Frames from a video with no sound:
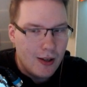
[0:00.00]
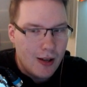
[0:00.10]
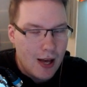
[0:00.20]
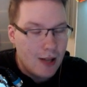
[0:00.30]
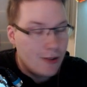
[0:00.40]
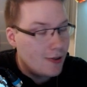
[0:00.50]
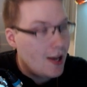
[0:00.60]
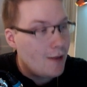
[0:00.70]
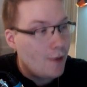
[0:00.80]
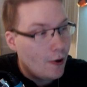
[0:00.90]
And
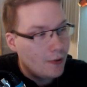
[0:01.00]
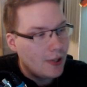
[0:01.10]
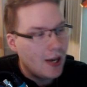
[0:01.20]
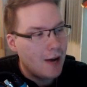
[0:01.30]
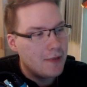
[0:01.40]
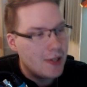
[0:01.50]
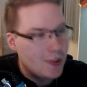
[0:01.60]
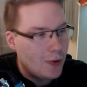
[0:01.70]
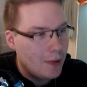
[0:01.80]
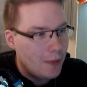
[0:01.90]
today we only have this
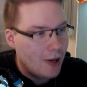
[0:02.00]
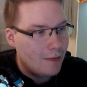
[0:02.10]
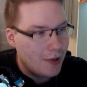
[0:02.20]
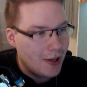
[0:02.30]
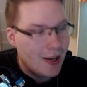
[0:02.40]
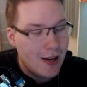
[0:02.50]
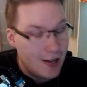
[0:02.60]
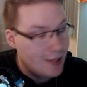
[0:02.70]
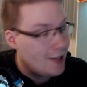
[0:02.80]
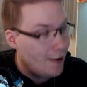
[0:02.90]
one buff, but again,
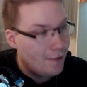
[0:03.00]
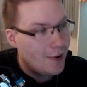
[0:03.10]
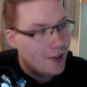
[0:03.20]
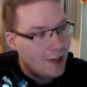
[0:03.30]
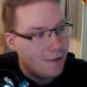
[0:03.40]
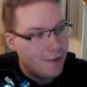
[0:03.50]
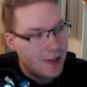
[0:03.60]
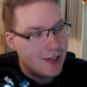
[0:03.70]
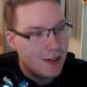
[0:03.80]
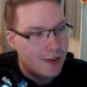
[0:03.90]
it definitely
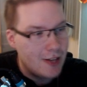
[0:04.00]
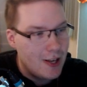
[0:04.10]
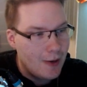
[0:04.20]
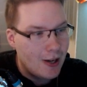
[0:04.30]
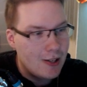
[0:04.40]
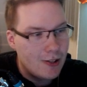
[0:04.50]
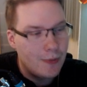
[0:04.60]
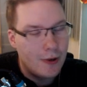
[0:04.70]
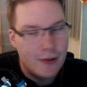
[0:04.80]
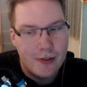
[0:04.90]
fits the theme, I
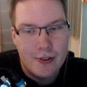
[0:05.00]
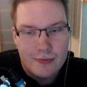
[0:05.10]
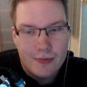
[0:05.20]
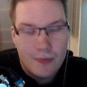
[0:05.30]
suppose.